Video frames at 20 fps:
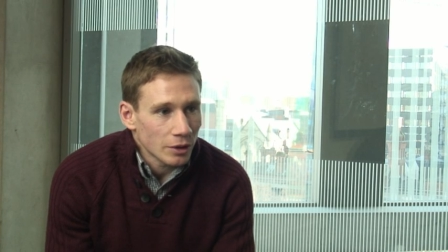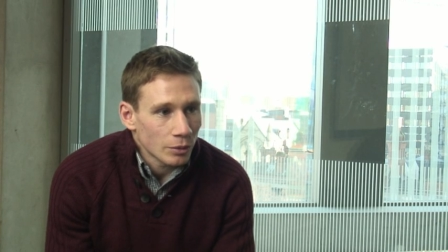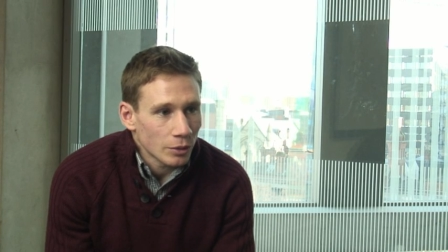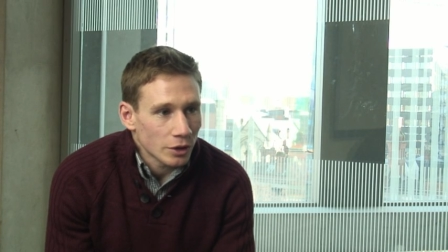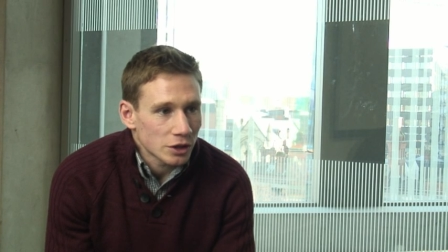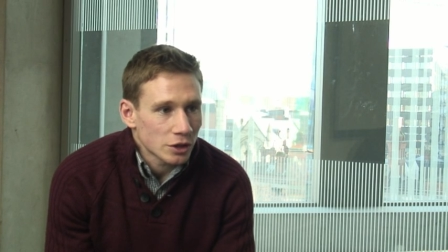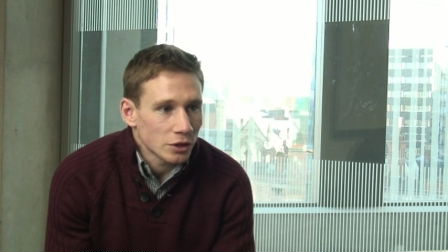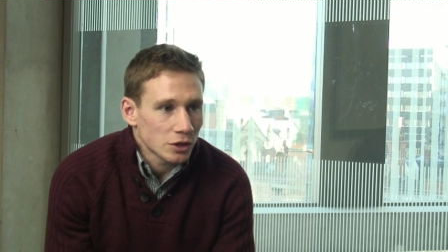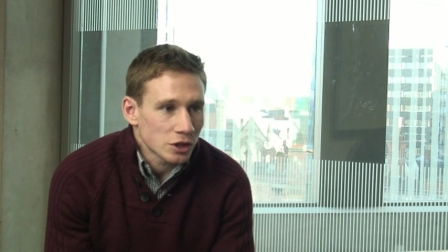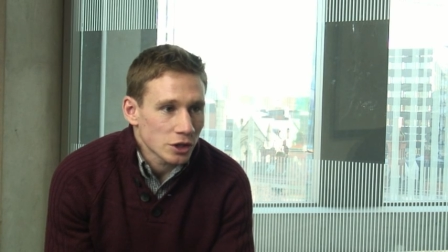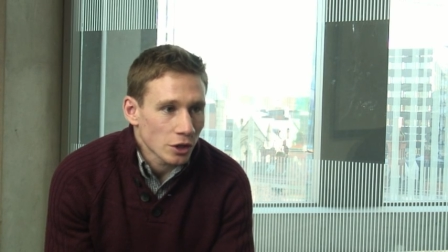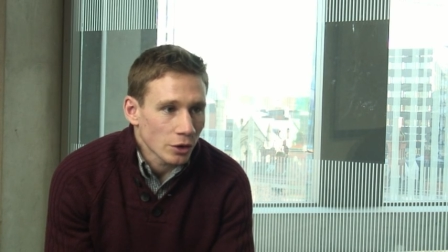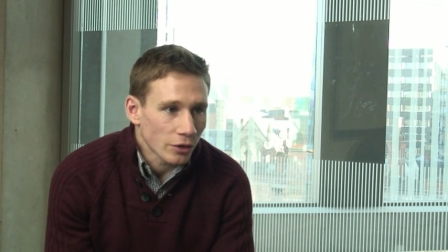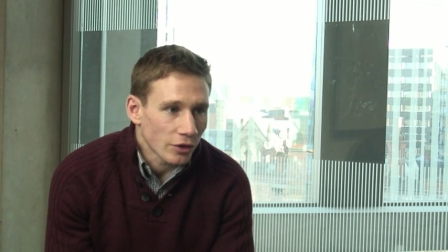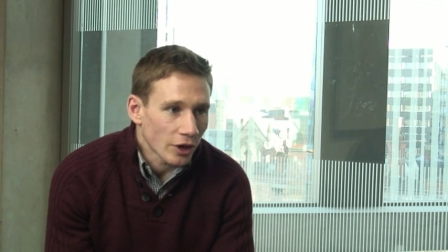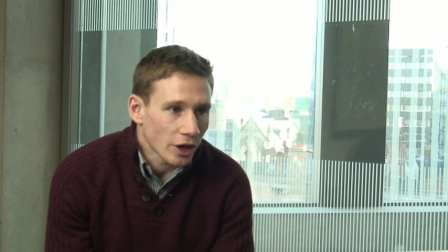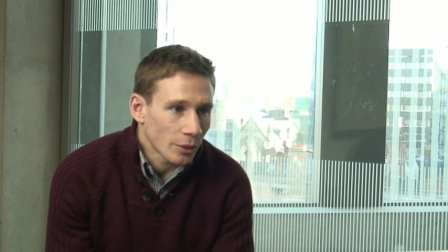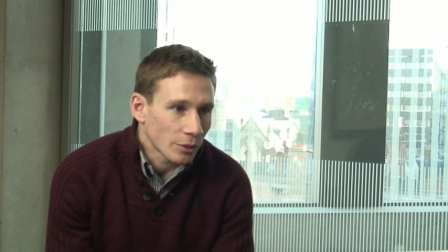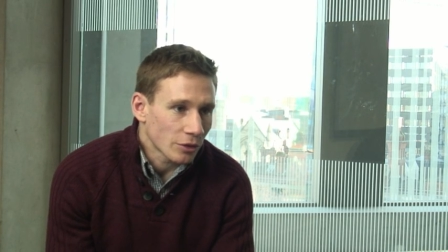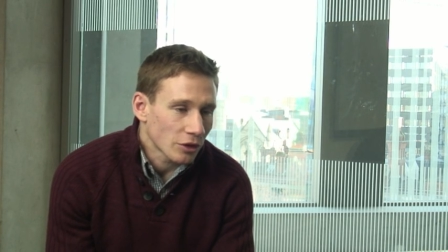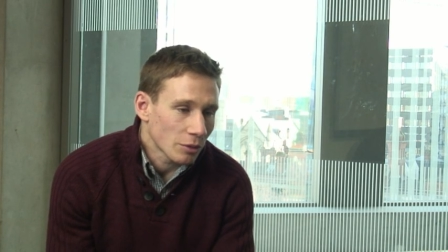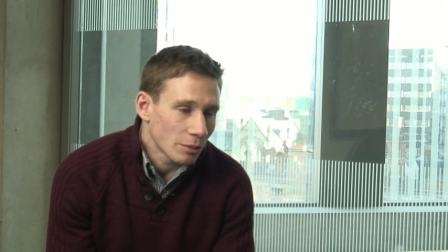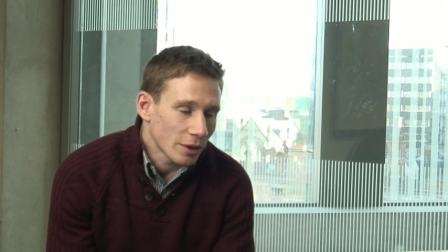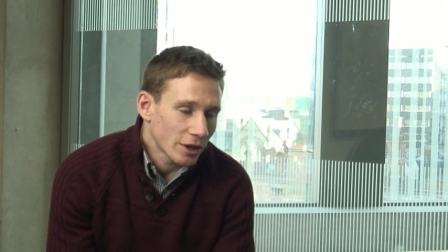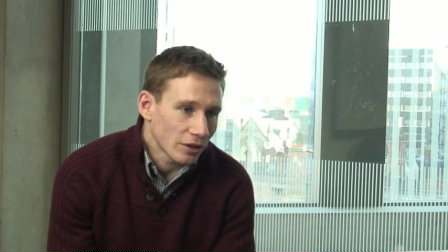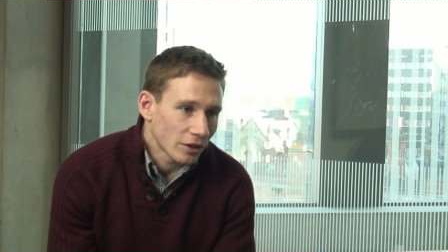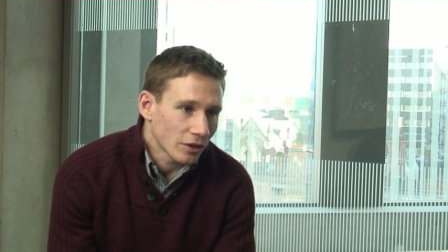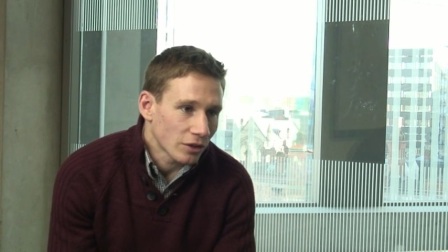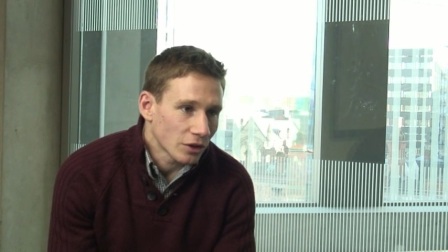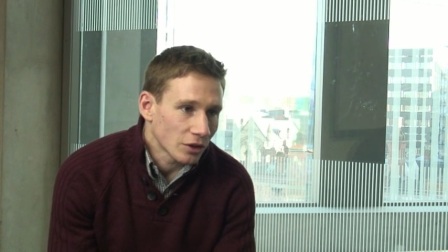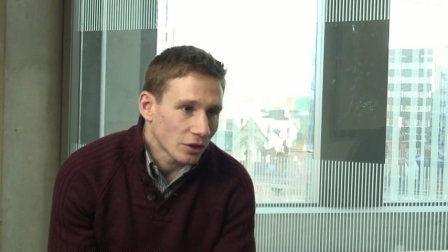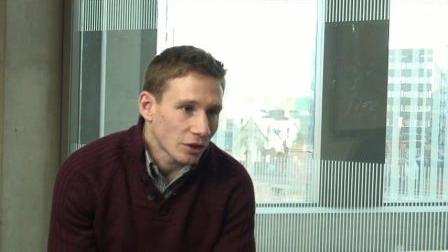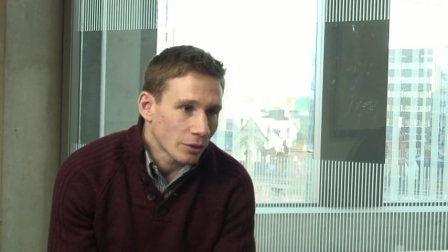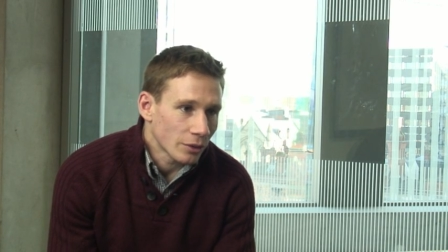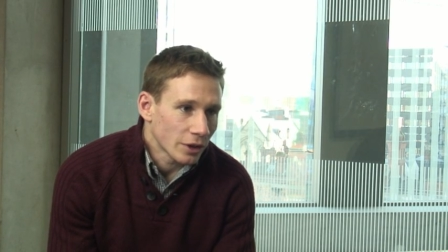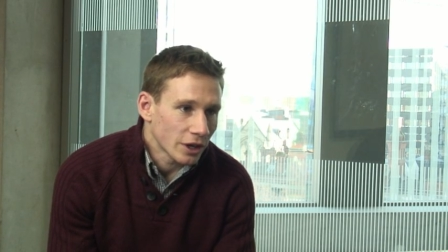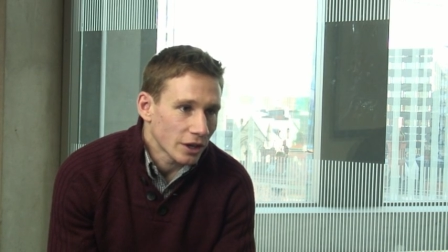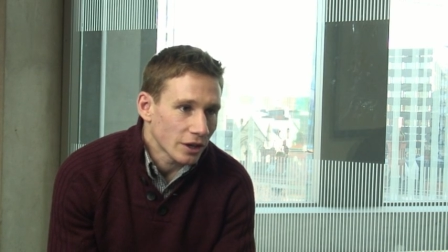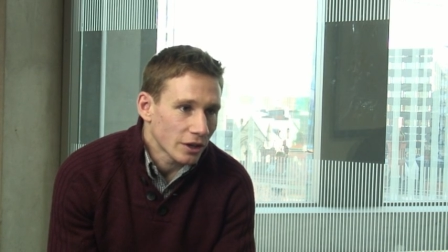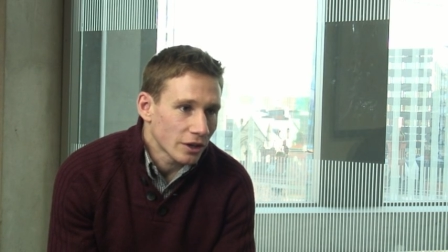which could show that I was committed to the
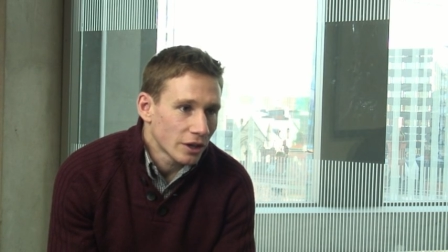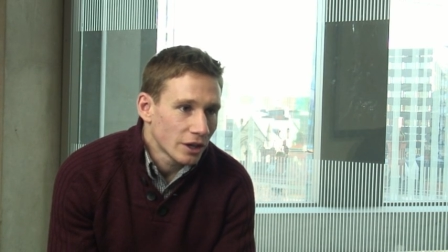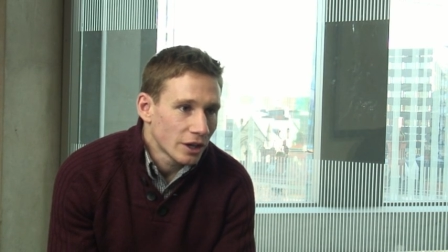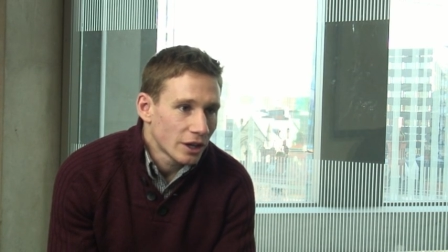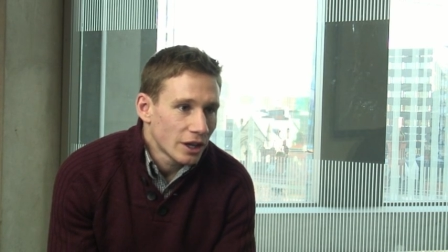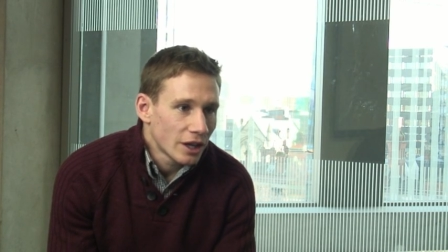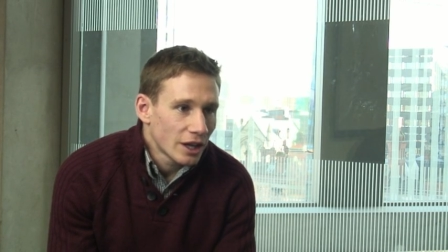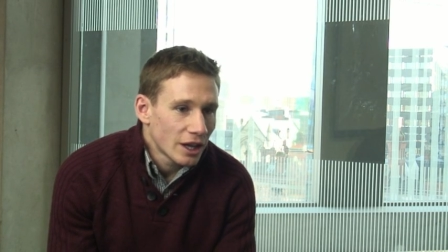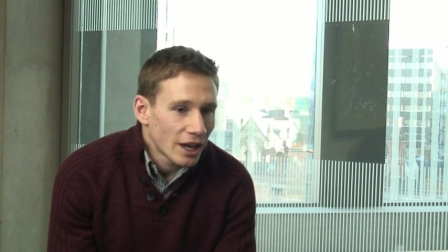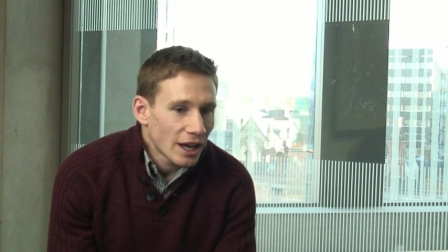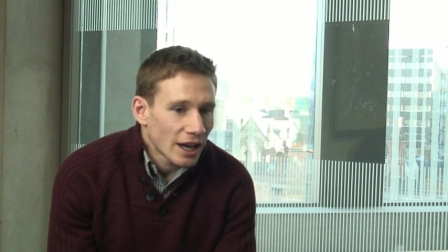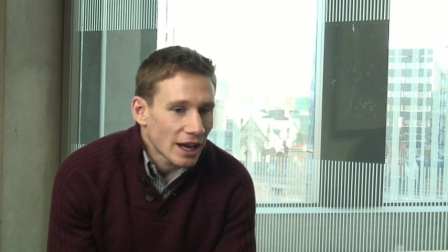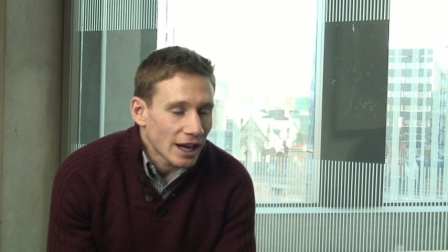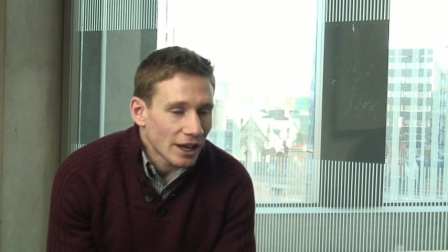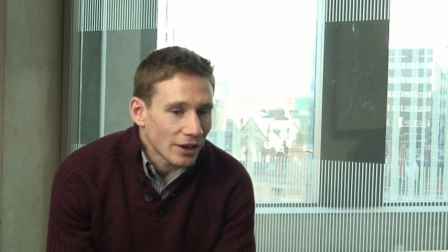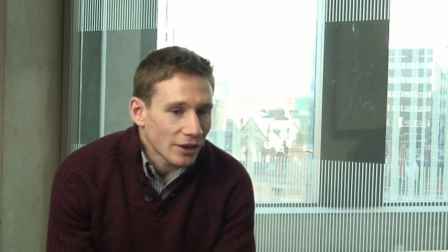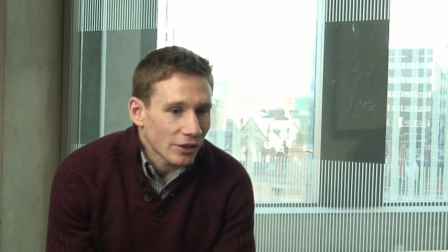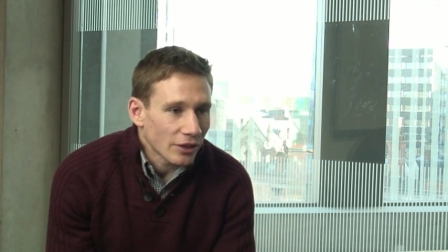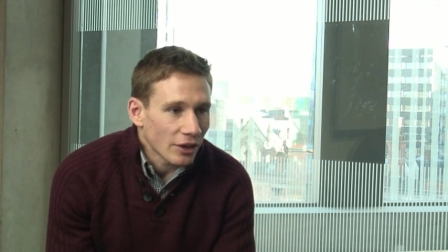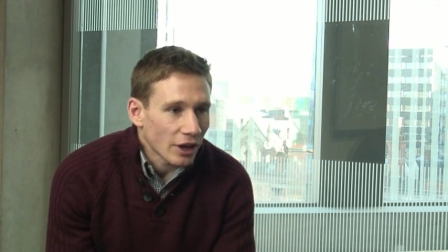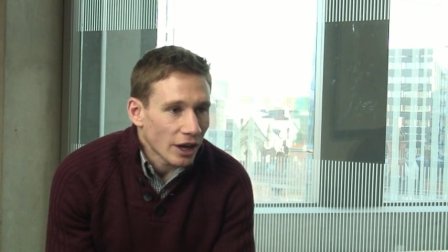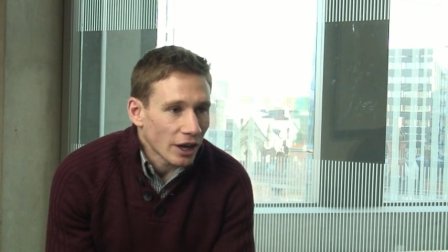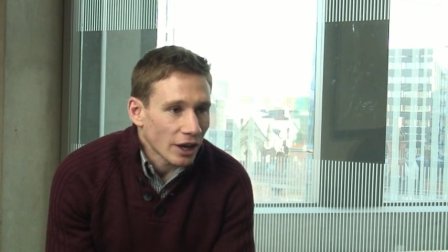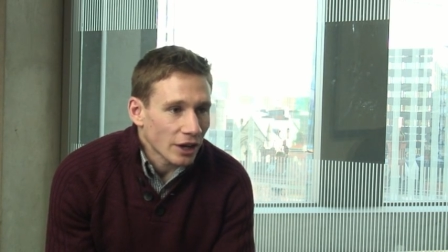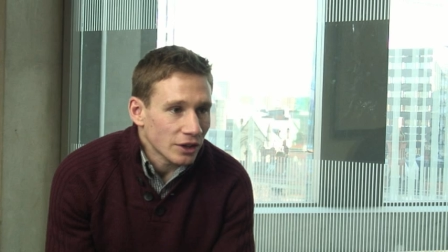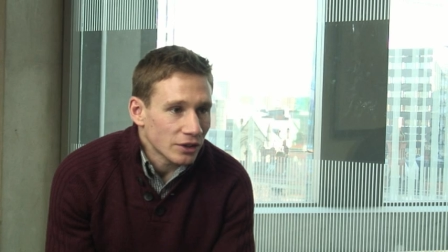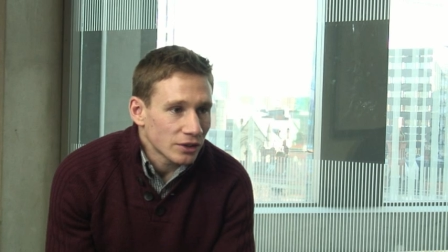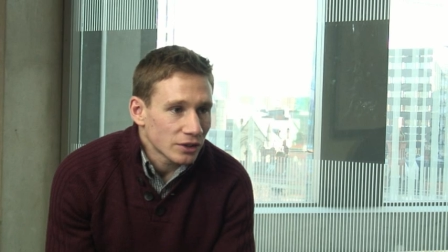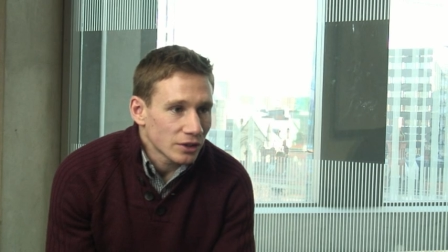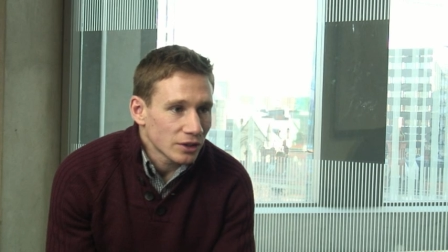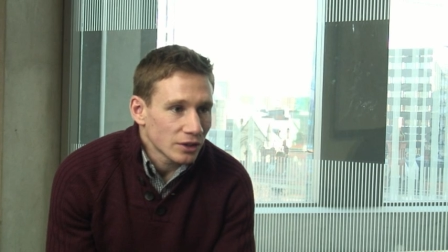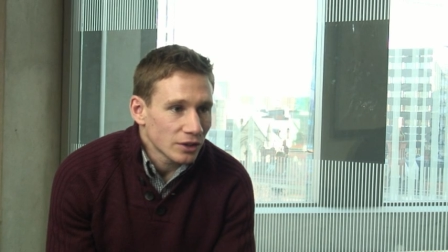career and that I'd